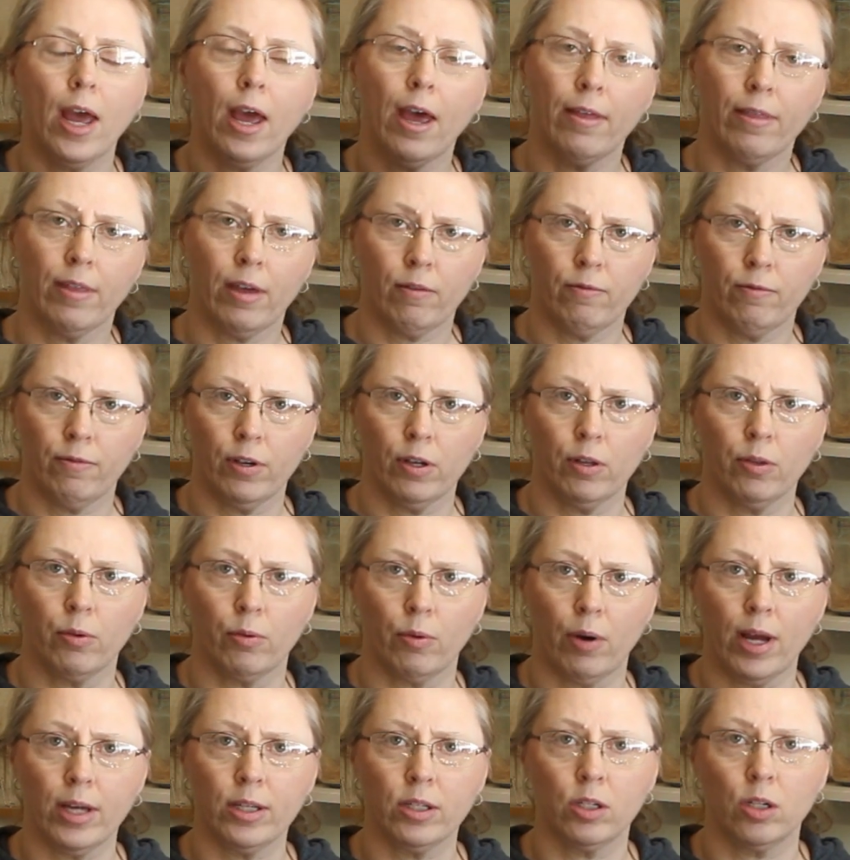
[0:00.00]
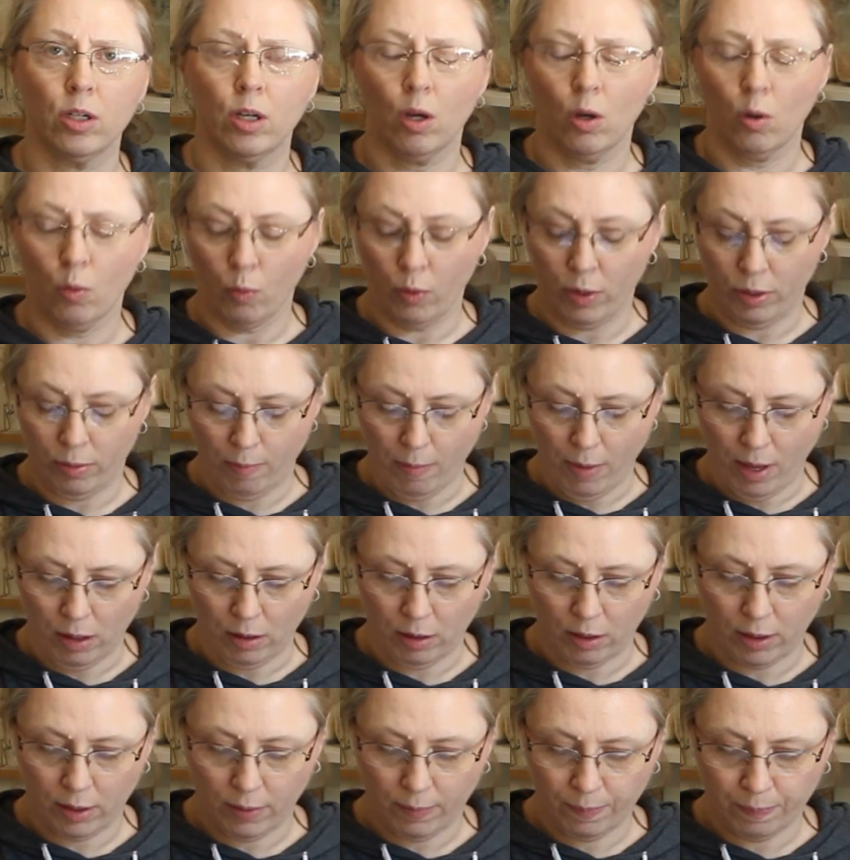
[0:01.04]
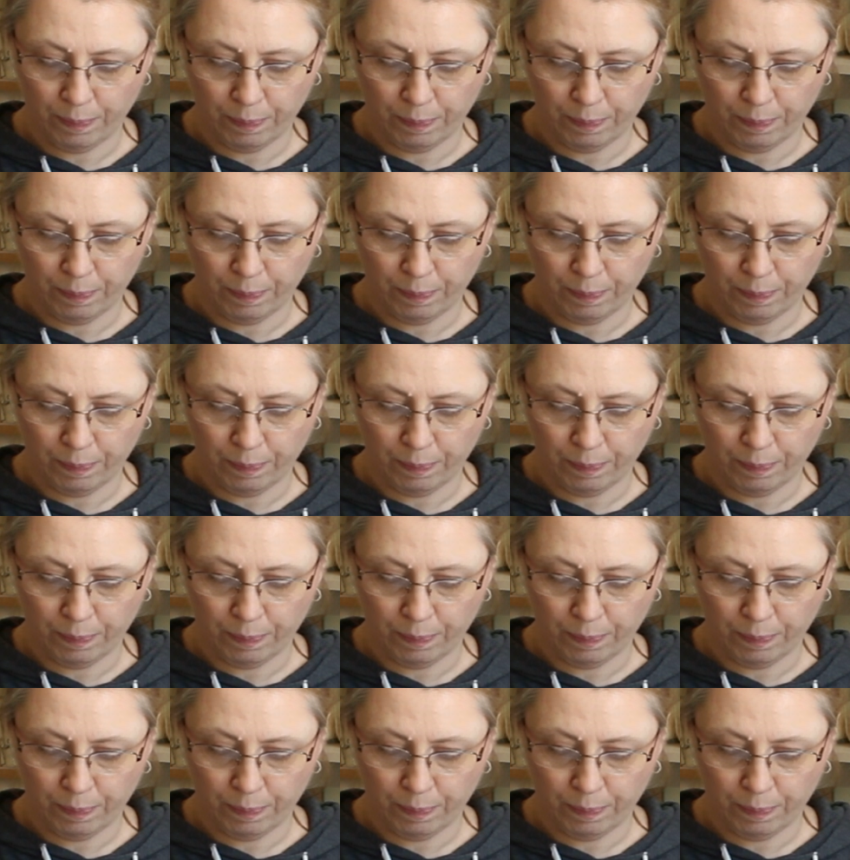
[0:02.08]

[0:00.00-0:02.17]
and then fill the rest with milk.